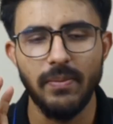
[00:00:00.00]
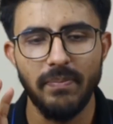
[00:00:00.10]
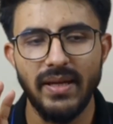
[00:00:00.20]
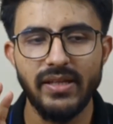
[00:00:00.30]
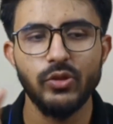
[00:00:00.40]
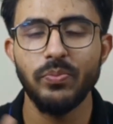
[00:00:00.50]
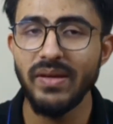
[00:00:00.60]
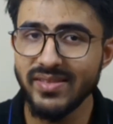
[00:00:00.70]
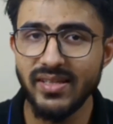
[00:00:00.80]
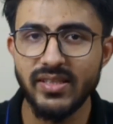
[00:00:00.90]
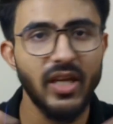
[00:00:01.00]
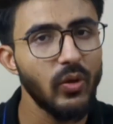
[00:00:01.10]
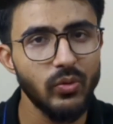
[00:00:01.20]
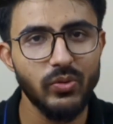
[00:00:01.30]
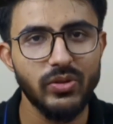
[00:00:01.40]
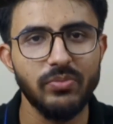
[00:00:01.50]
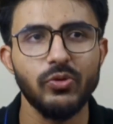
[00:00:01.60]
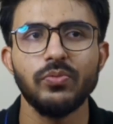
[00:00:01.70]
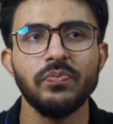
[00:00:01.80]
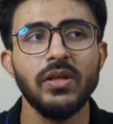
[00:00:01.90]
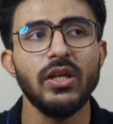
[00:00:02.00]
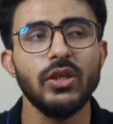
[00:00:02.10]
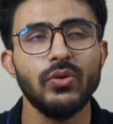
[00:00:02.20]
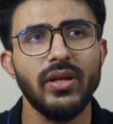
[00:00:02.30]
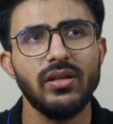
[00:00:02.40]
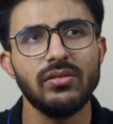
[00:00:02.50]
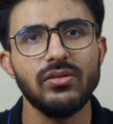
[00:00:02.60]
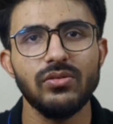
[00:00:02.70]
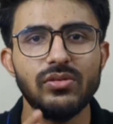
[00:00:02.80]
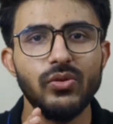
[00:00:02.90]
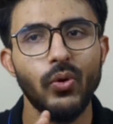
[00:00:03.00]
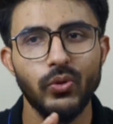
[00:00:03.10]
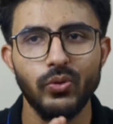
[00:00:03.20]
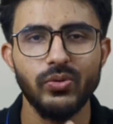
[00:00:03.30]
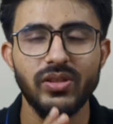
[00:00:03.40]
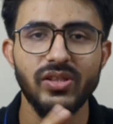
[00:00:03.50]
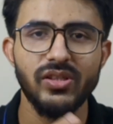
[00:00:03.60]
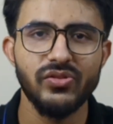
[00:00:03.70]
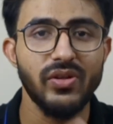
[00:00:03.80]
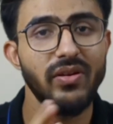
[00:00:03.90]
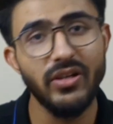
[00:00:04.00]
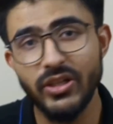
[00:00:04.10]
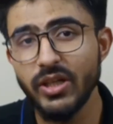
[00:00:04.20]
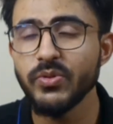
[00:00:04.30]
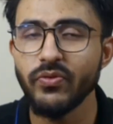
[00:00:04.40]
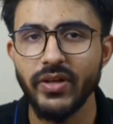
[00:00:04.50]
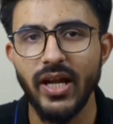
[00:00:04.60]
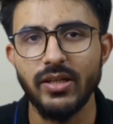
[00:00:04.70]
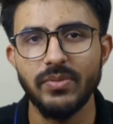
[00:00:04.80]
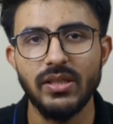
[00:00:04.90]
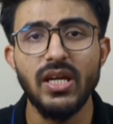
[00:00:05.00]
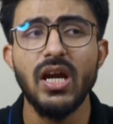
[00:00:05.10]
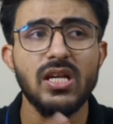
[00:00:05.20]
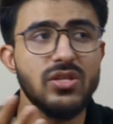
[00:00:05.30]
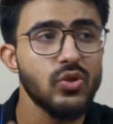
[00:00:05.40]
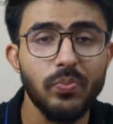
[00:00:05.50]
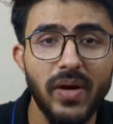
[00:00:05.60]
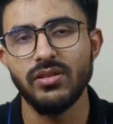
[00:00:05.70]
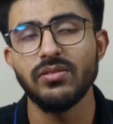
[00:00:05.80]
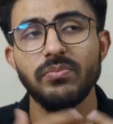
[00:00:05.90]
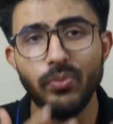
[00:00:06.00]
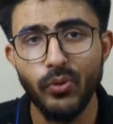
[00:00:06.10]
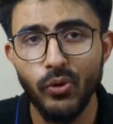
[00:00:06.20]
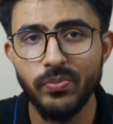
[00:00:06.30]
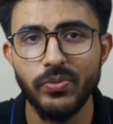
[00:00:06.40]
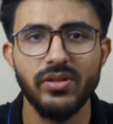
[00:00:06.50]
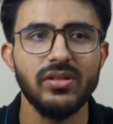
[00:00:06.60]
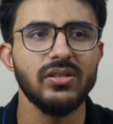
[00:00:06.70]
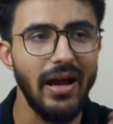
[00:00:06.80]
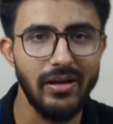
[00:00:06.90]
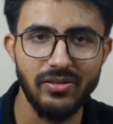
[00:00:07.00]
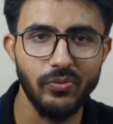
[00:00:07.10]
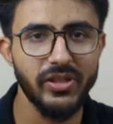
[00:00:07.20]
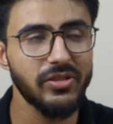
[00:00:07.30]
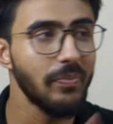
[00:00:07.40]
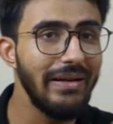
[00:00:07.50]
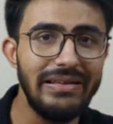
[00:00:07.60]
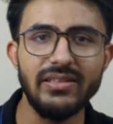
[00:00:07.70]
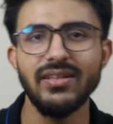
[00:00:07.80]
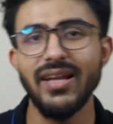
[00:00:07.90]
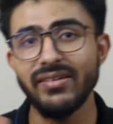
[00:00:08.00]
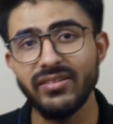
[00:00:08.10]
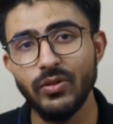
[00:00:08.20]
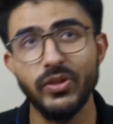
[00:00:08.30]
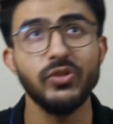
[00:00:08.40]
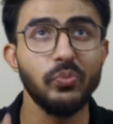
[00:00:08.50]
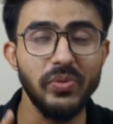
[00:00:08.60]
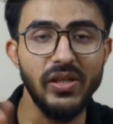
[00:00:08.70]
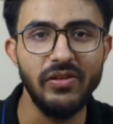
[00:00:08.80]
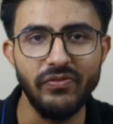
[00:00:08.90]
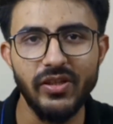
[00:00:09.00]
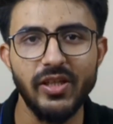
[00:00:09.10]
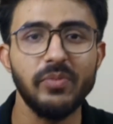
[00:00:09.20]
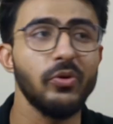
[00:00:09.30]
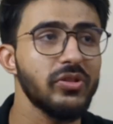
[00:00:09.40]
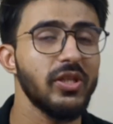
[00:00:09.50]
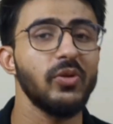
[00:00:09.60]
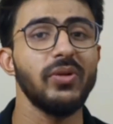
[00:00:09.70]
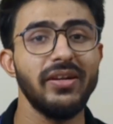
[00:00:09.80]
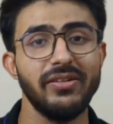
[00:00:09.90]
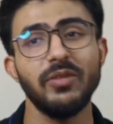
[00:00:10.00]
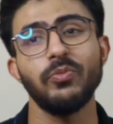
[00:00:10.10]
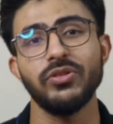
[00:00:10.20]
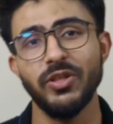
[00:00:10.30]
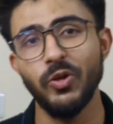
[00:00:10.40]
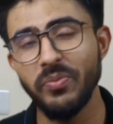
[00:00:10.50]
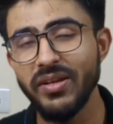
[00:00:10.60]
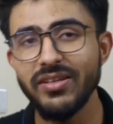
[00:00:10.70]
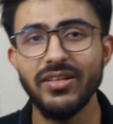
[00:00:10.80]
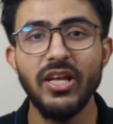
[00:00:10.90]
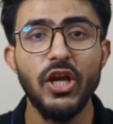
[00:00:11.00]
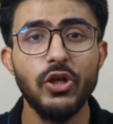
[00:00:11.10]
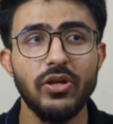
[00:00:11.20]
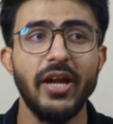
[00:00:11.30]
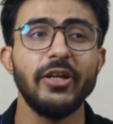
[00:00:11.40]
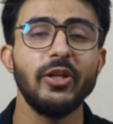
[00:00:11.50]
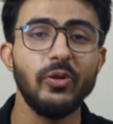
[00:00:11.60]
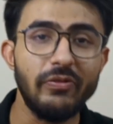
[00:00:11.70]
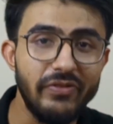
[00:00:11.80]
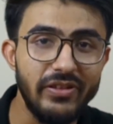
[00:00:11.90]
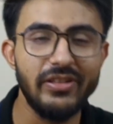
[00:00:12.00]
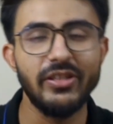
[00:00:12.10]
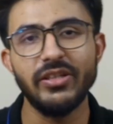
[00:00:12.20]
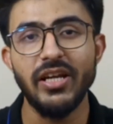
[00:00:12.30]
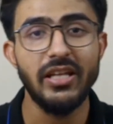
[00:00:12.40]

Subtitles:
Pehle jo basics hai unko samjho. You can, you know, go through the general terms of anatomy, supine, prone position, and what is medial, lateral, what is superior, inferior, posterolateral, posteromedial, anteroinferior.